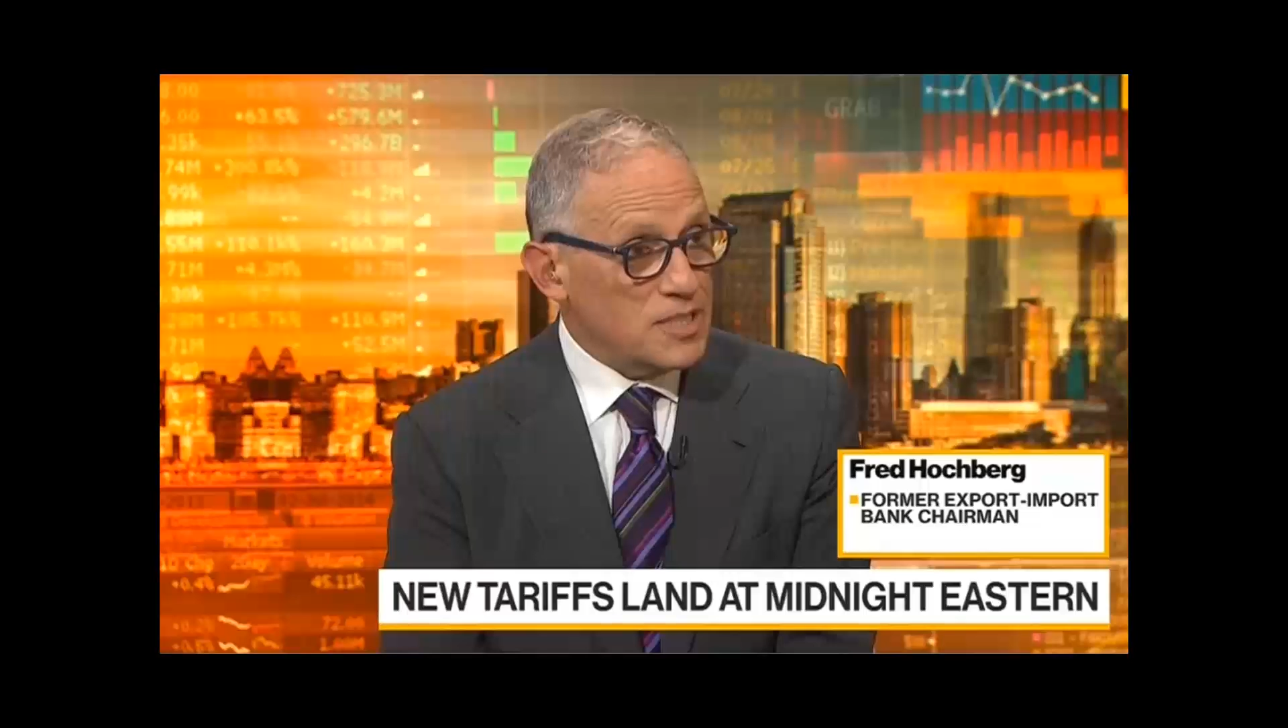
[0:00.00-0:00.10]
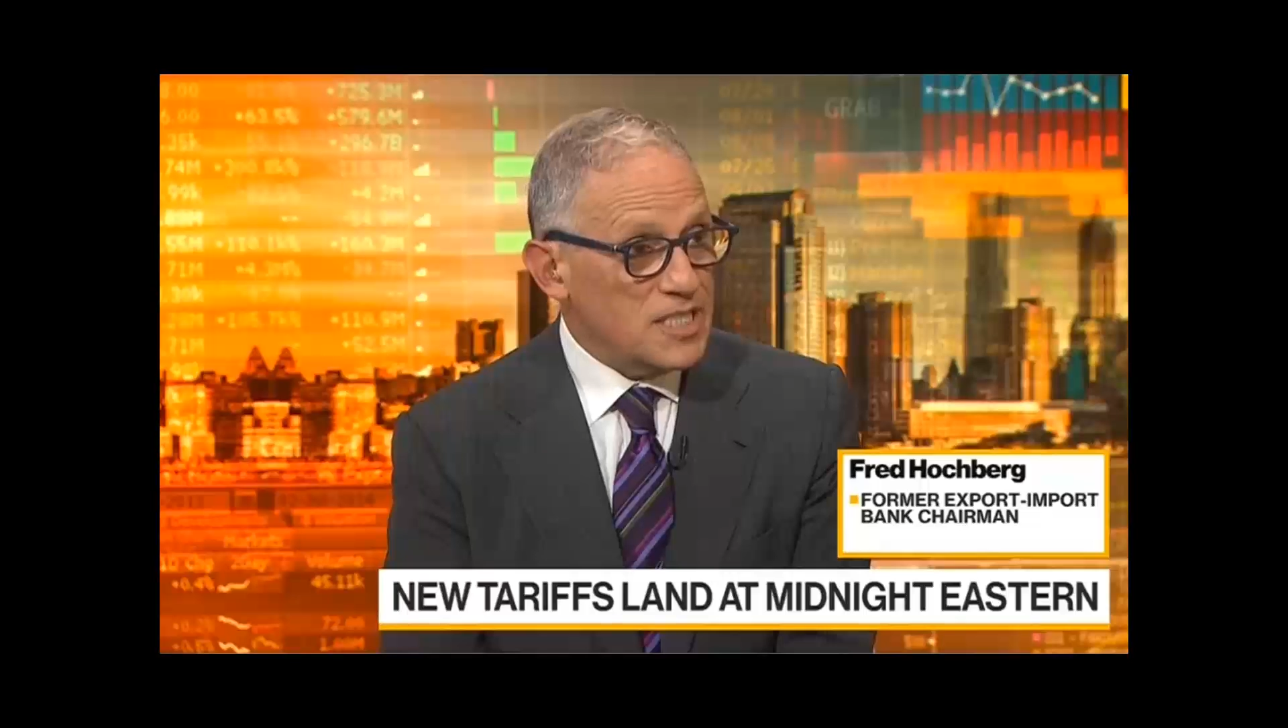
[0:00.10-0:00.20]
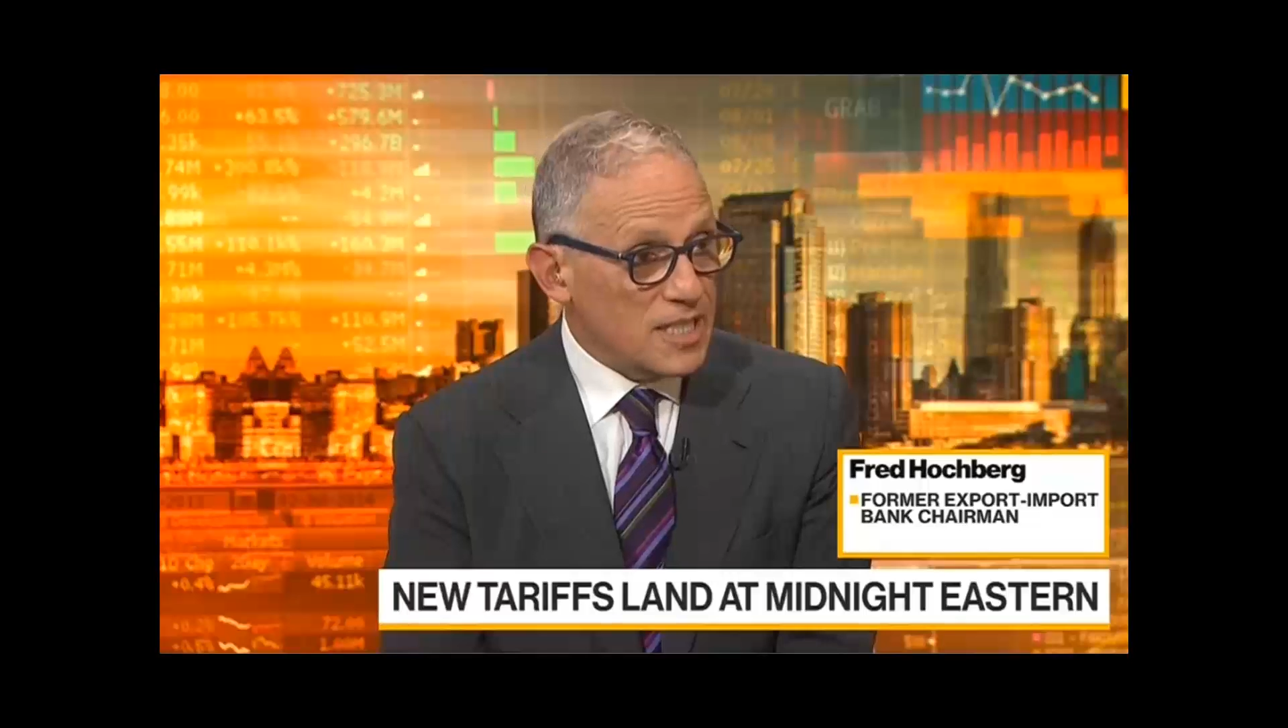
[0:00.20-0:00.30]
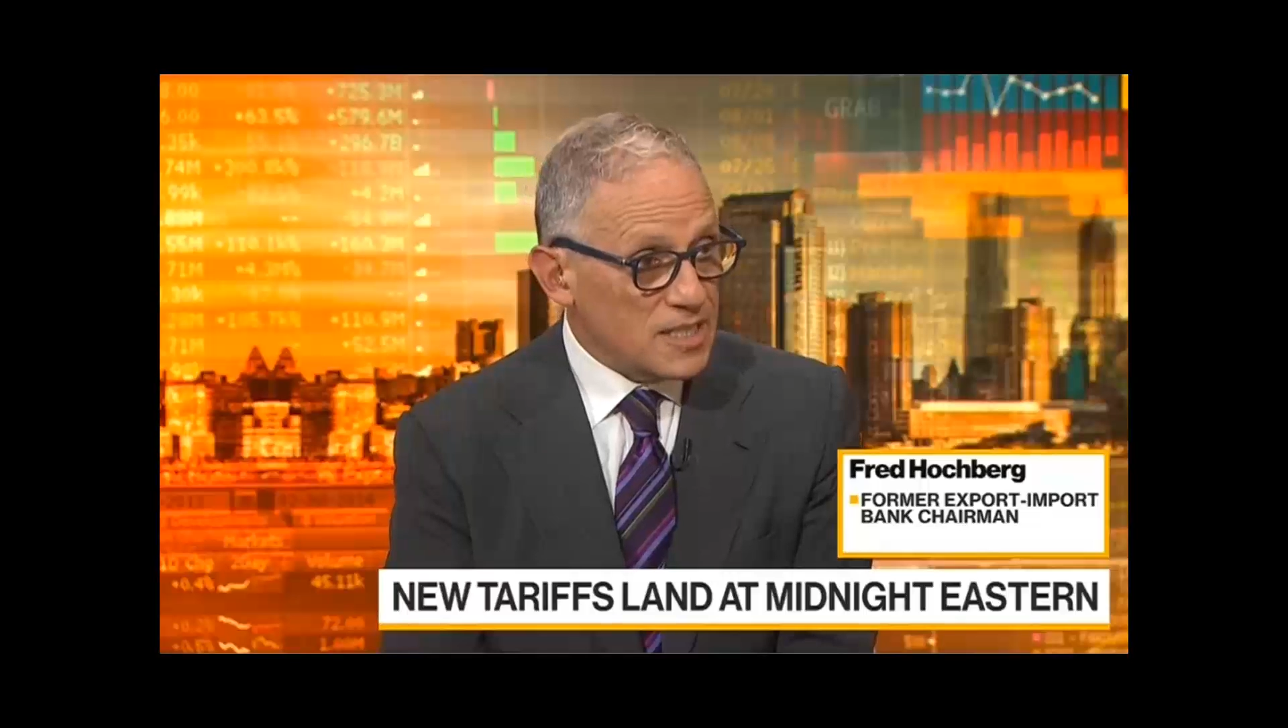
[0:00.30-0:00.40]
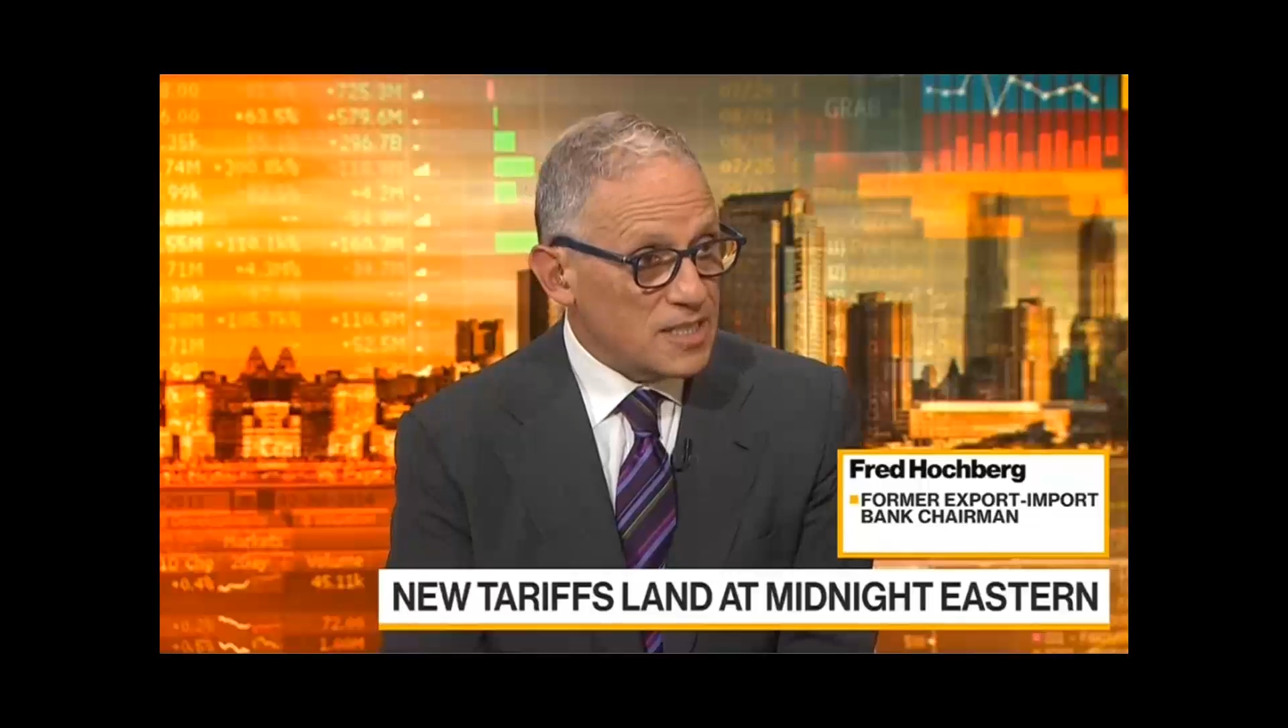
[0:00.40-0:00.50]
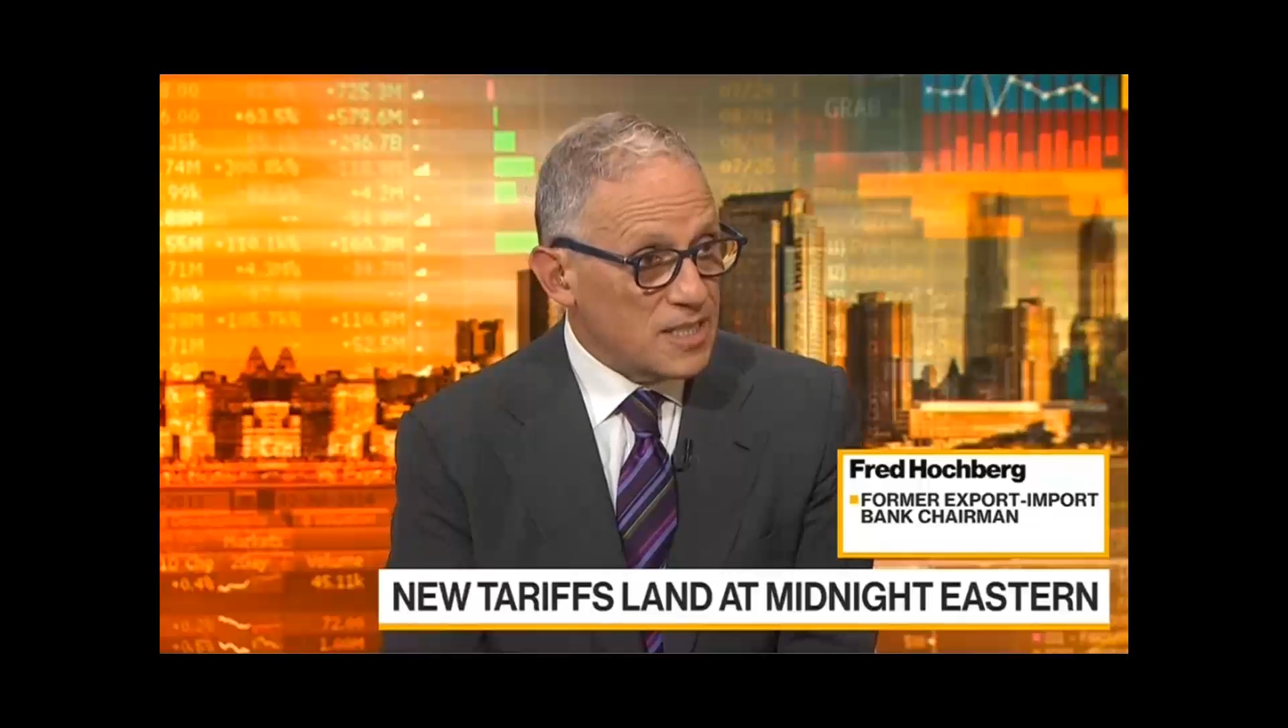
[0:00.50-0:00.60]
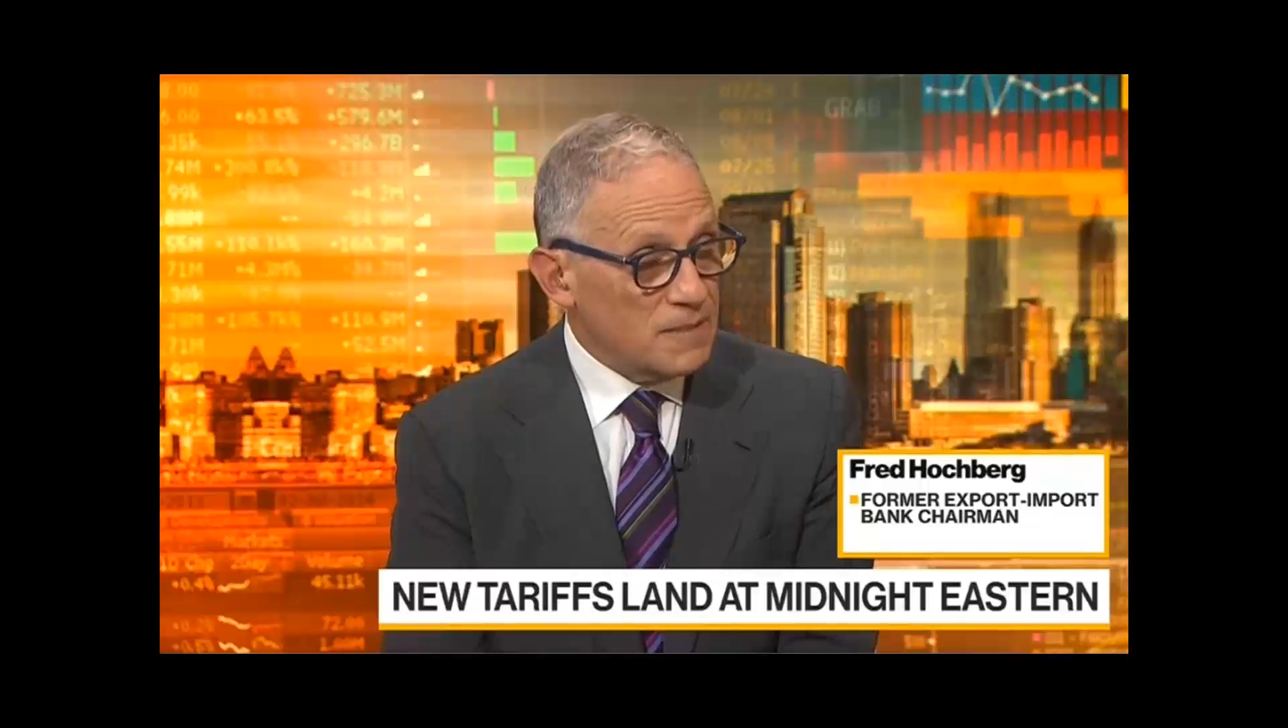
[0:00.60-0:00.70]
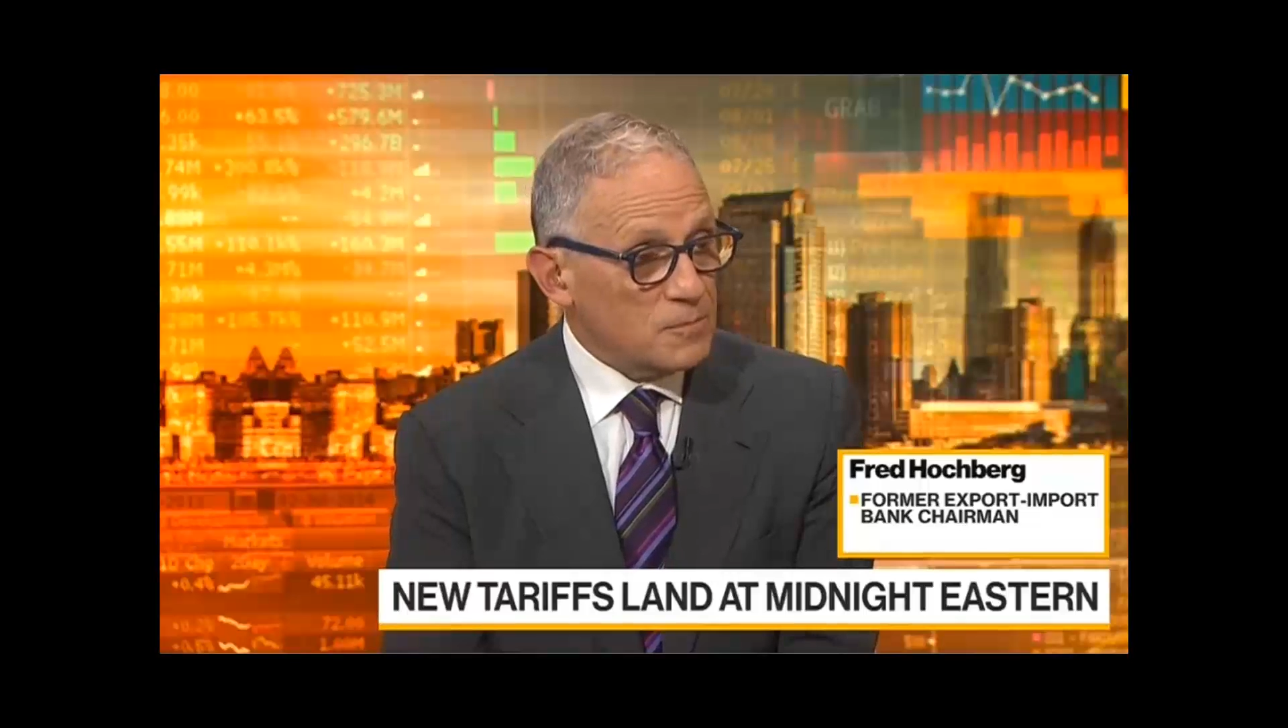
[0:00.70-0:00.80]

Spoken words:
6th.